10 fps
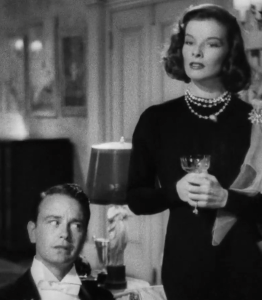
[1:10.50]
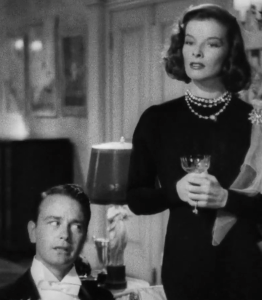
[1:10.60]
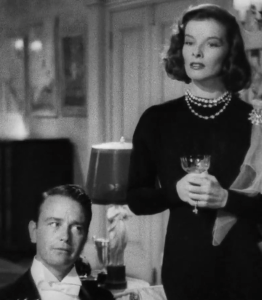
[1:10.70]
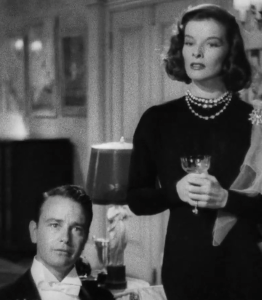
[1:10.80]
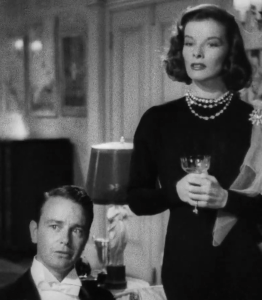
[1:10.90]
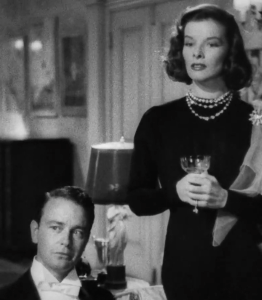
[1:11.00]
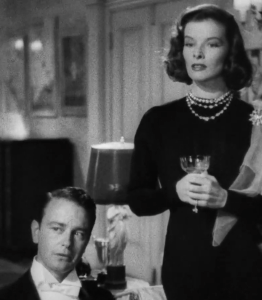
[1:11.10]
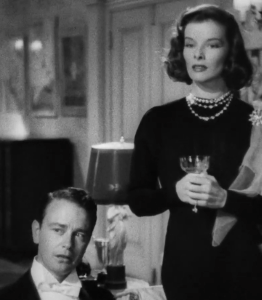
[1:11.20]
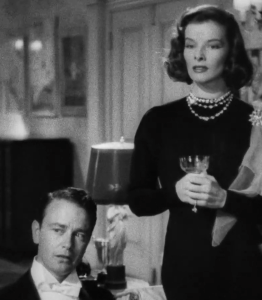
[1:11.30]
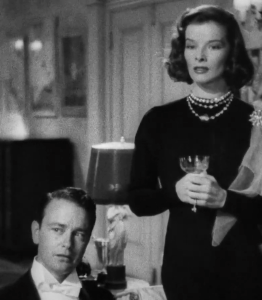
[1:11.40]
Speaker 1: And after a
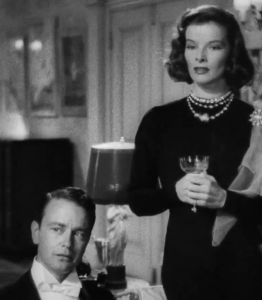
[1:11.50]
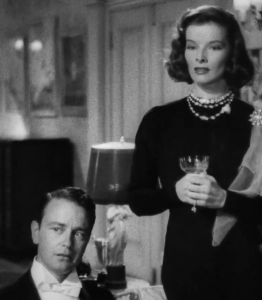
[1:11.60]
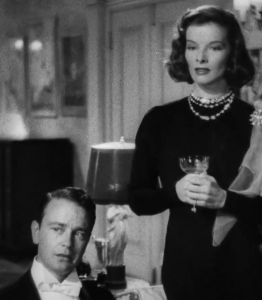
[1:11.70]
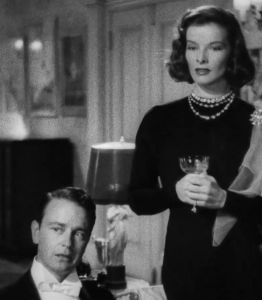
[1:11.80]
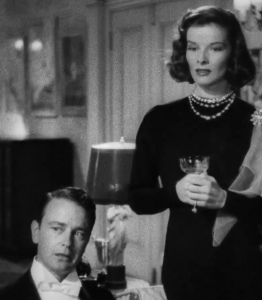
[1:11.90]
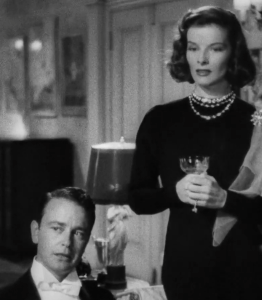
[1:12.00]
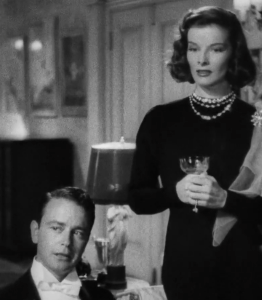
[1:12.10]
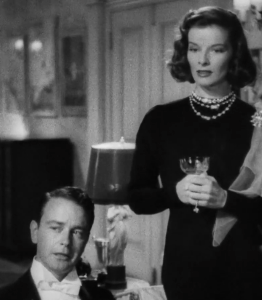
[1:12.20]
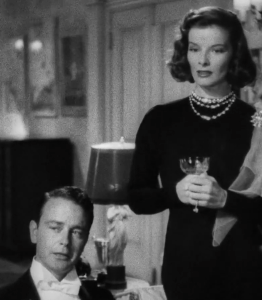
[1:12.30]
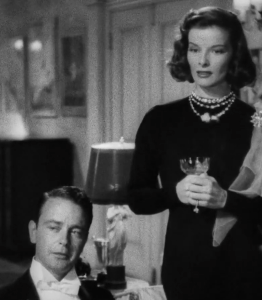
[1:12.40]
while, you
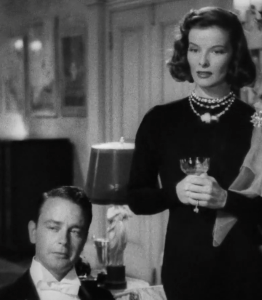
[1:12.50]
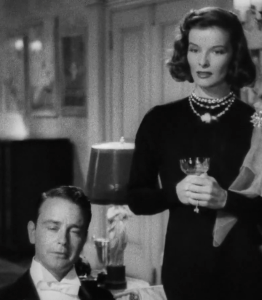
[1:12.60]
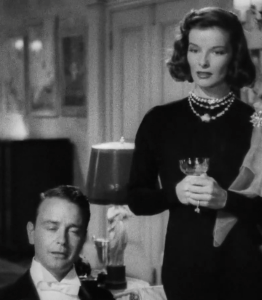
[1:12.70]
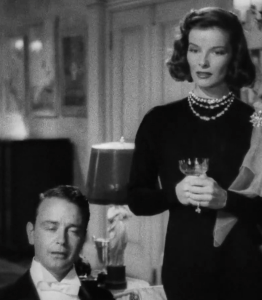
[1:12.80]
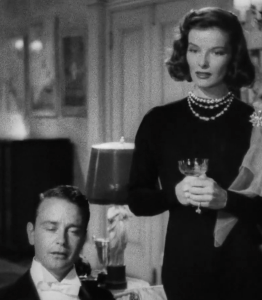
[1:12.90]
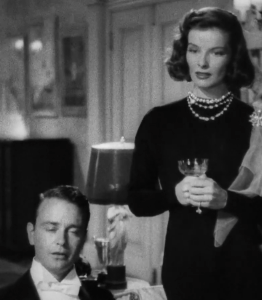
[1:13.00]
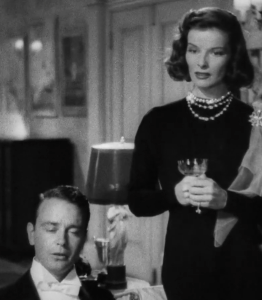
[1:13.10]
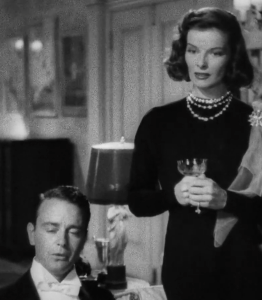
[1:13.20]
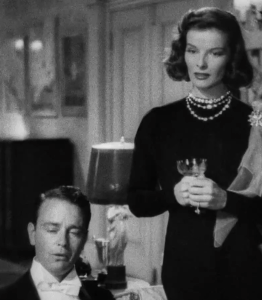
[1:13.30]
begin to know